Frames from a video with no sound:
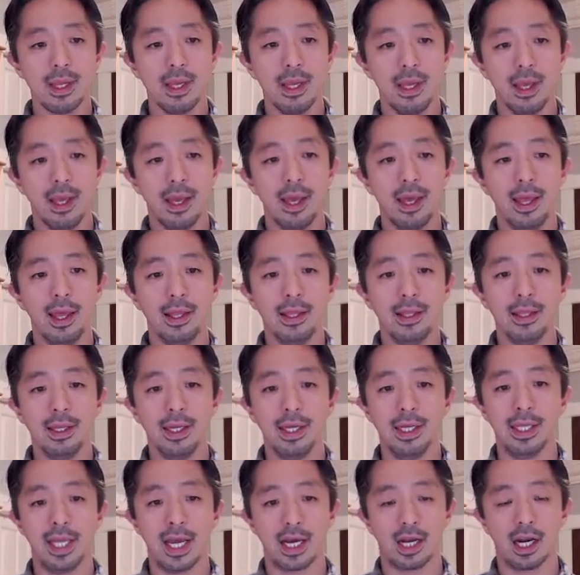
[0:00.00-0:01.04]
And
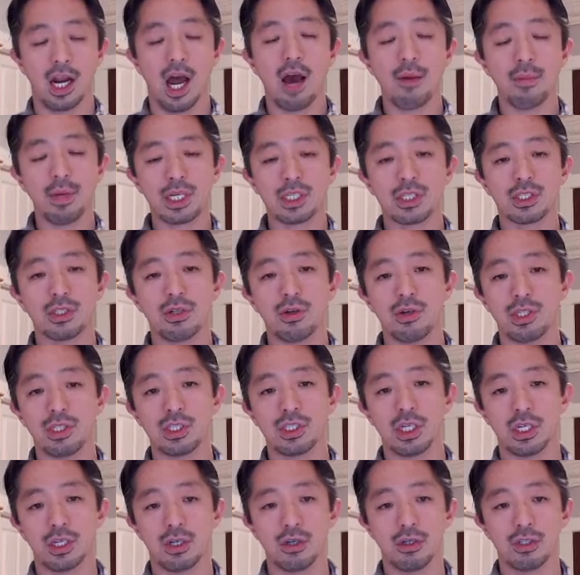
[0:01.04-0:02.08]
in economics, there is
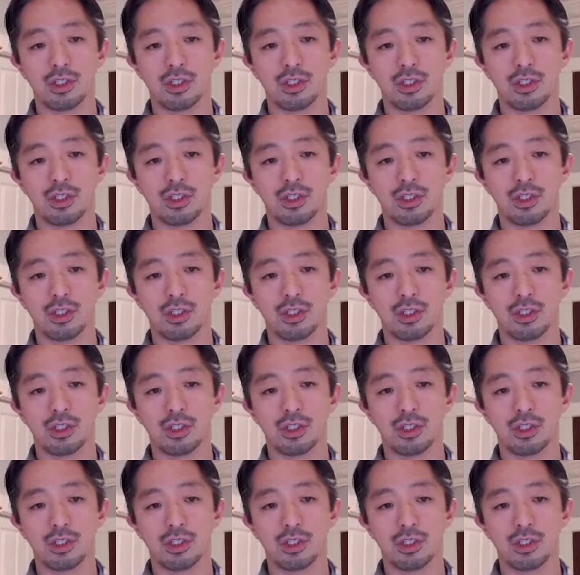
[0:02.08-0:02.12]
a,